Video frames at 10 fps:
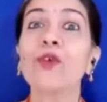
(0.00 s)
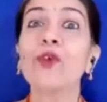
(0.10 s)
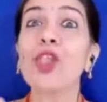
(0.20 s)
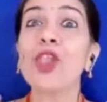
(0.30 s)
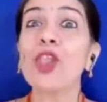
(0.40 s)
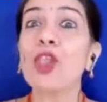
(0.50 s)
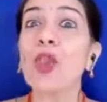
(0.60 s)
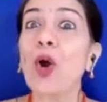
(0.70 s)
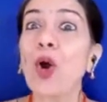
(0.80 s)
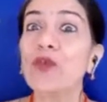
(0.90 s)
full
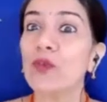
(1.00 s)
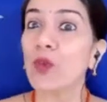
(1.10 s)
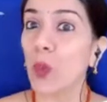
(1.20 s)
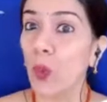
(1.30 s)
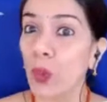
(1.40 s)
of